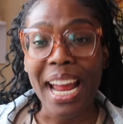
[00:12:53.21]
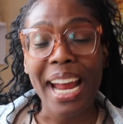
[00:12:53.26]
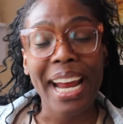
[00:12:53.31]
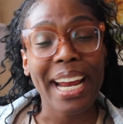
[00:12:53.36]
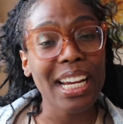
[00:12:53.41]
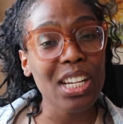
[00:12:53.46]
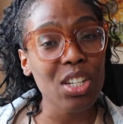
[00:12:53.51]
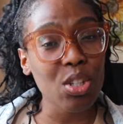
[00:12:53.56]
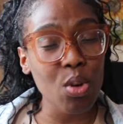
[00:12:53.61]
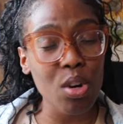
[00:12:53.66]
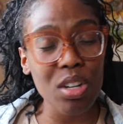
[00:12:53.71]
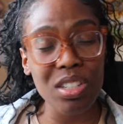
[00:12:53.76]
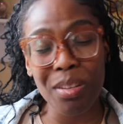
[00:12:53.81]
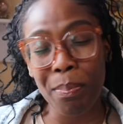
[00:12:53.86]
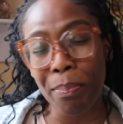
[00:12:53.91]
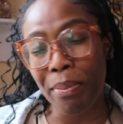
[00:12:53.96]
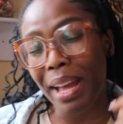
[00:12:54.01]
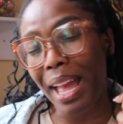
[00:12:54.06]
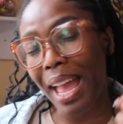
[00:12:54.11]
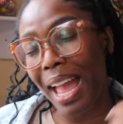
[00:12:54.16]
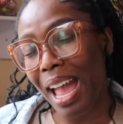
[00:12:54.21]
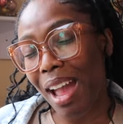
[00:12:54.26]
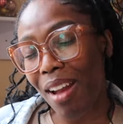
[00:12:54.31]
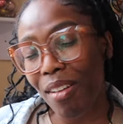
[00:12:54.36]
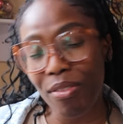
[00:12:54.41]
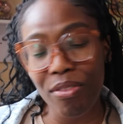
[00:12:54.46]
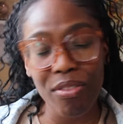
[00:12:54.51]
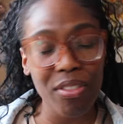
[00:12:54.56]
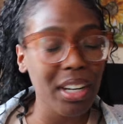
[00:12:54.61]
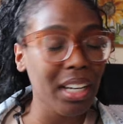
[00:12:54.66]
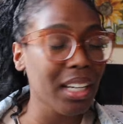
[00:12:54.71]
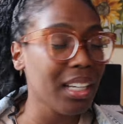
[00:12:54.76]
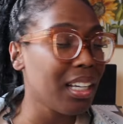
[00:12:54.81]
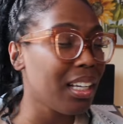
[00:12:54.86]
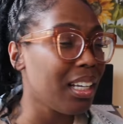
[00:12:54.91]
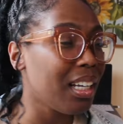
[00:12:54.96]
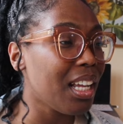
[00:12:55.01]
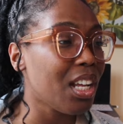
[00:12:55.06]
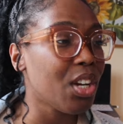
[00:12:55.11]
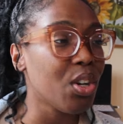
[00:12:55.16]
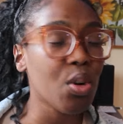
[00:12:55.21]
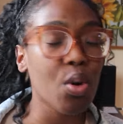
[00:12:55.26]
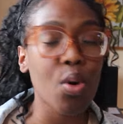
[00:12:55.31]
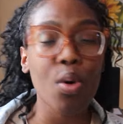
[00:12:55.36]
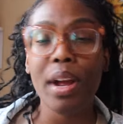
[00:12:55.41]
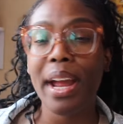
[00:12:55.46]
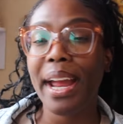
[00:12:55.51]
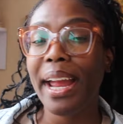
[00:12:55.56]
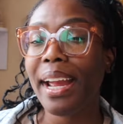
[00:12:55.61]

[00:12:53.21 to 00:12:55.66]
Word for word: he's going to put every little